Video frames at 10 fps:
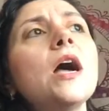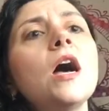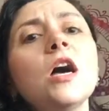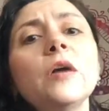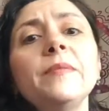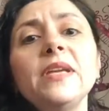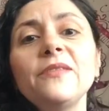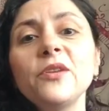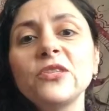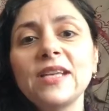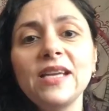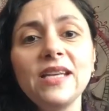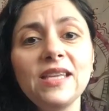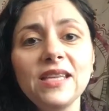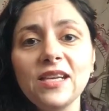If there's
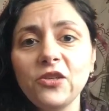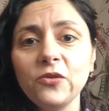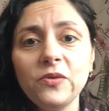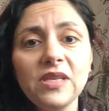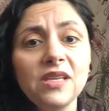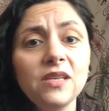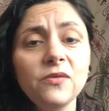anything that you need,